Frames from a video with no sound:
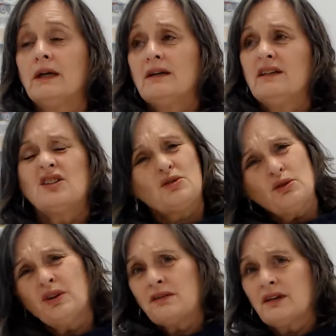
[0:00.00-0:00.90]
You sort
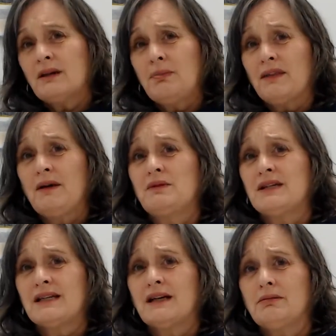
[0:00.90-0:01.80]
of got to think about that when you
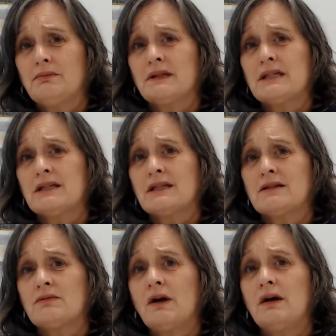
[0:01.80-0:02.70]
set up a business as
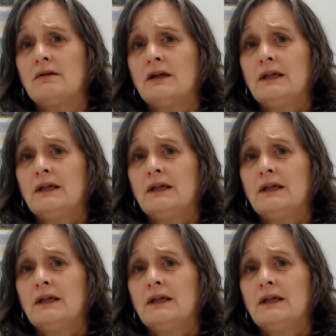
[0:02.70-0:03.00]
well,